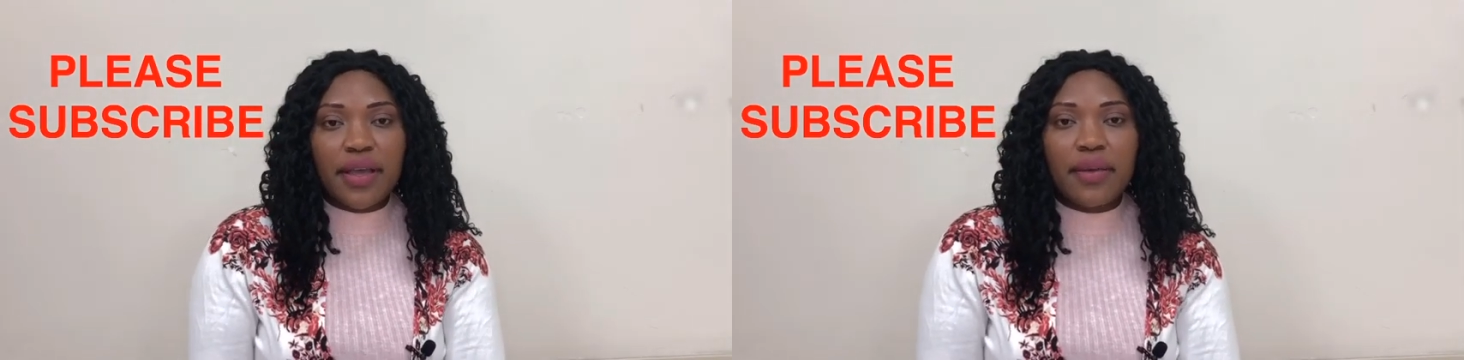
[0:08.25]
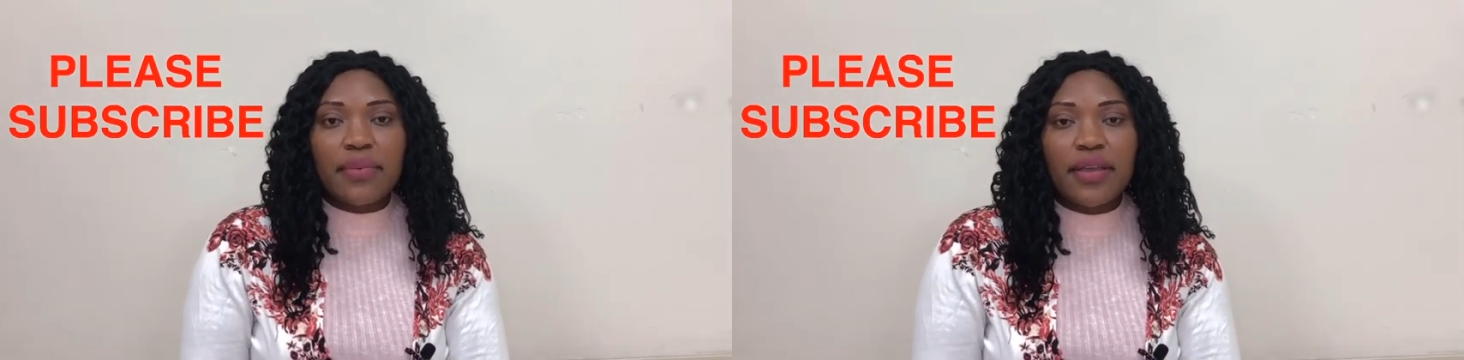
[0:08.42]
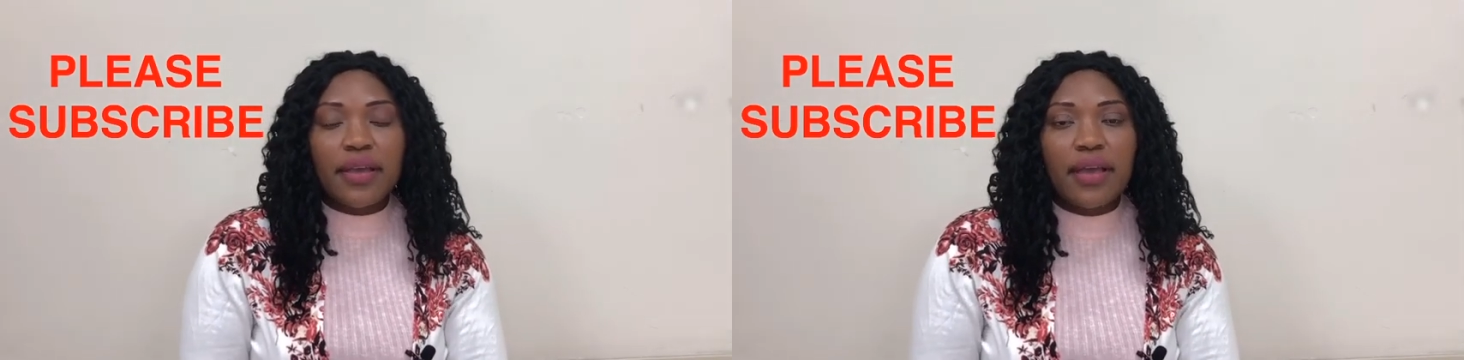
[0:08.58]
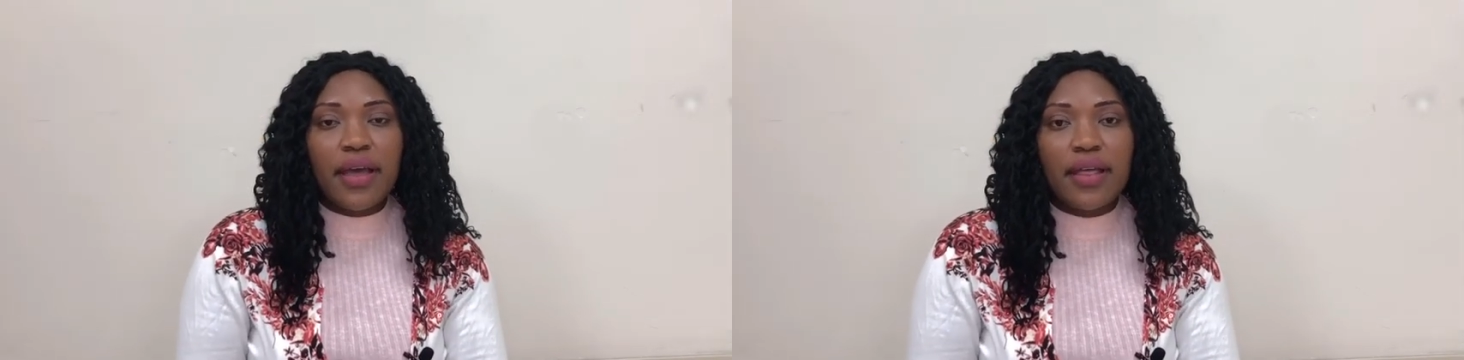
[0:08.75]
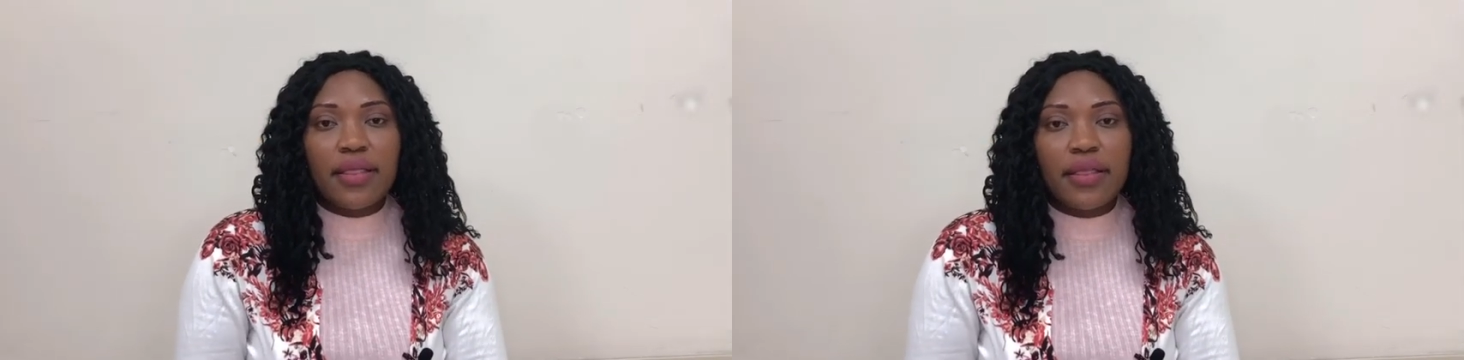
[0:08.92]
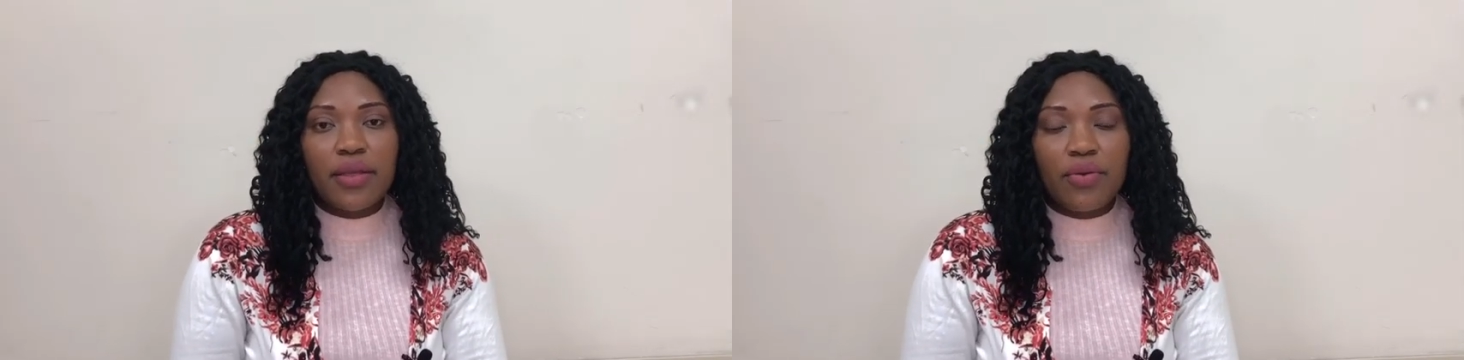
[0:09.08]
come here
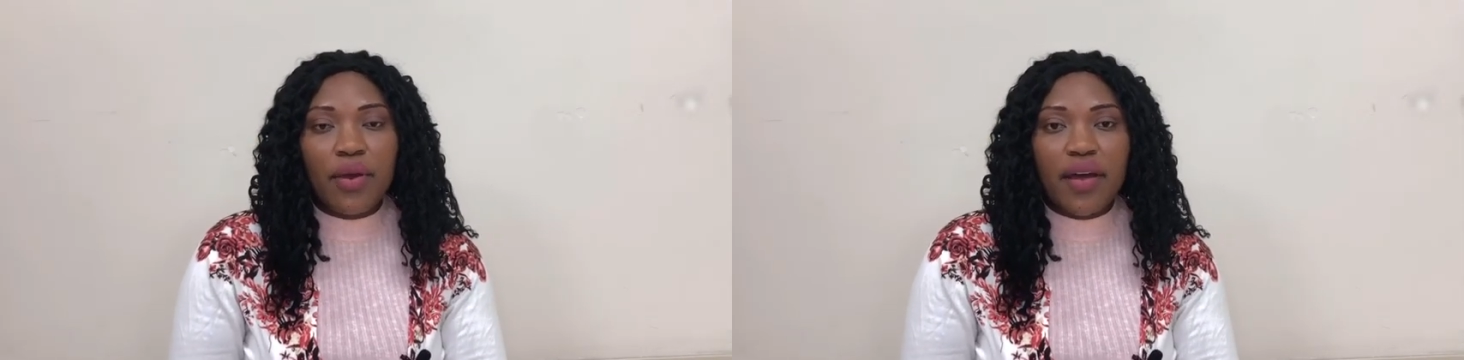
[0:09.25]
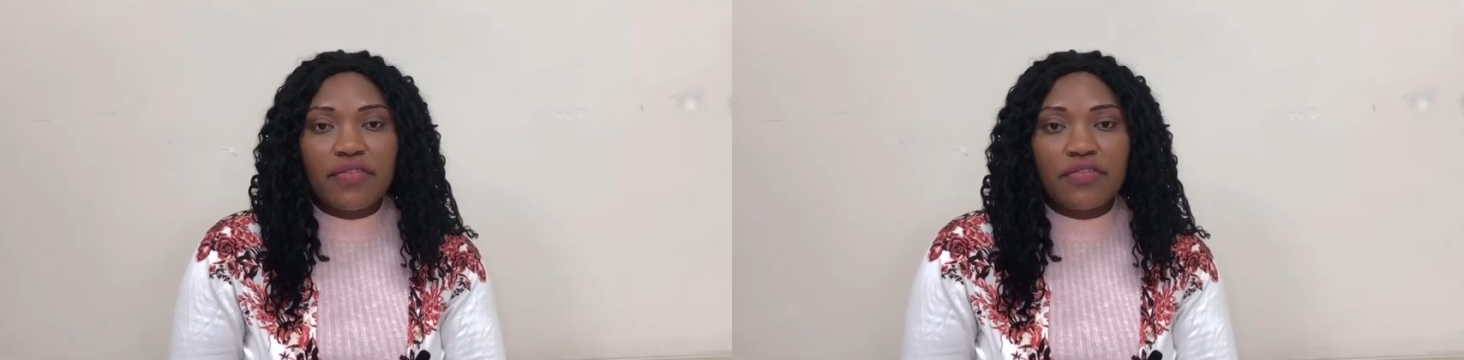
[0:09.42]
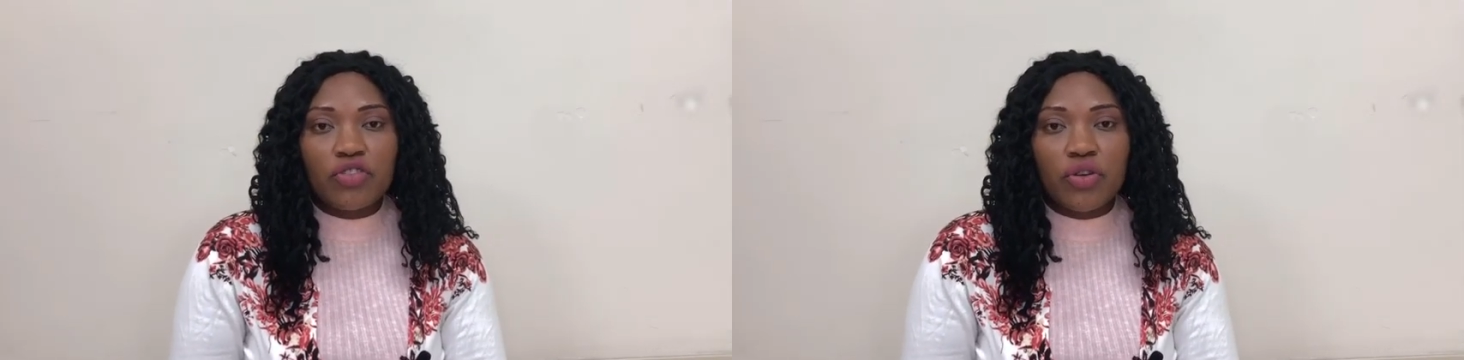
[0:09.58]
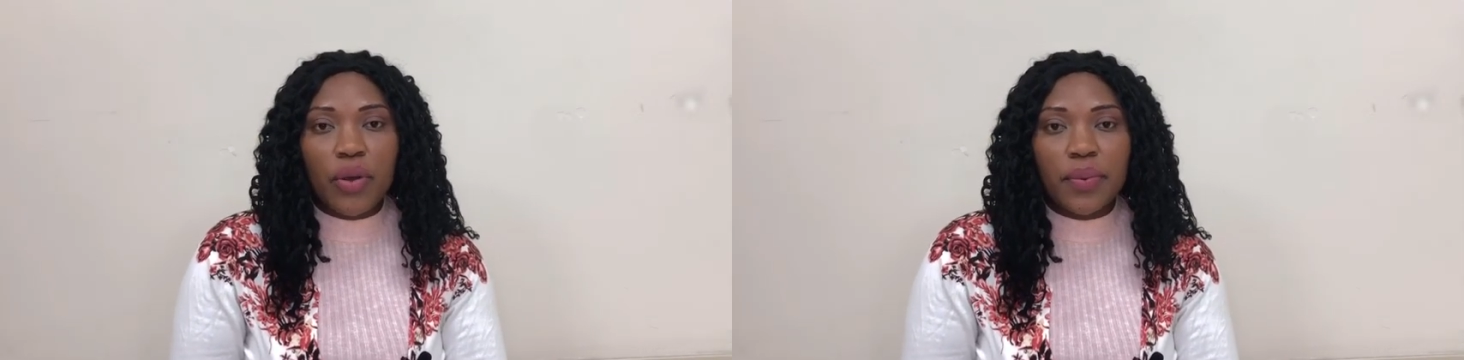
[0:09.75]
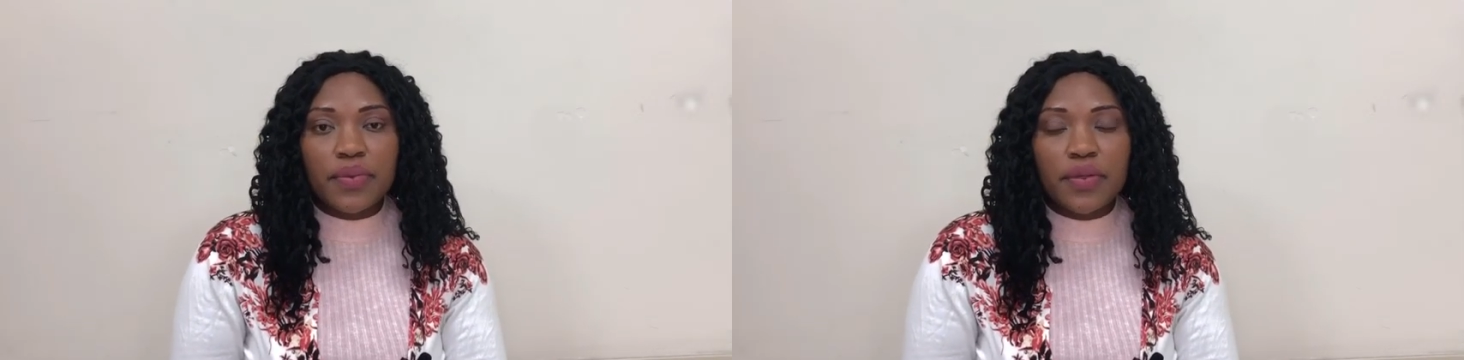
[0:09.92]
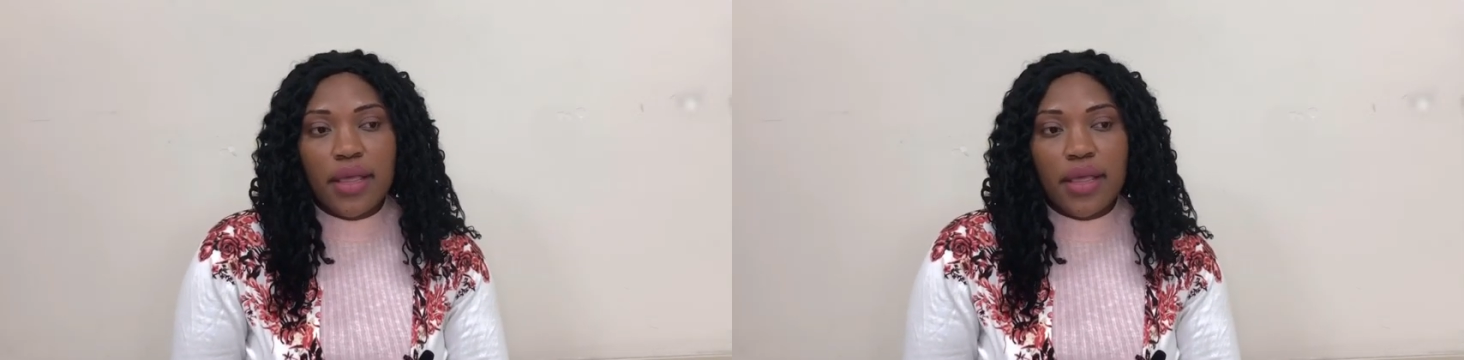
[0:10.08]
and they don't have jobs.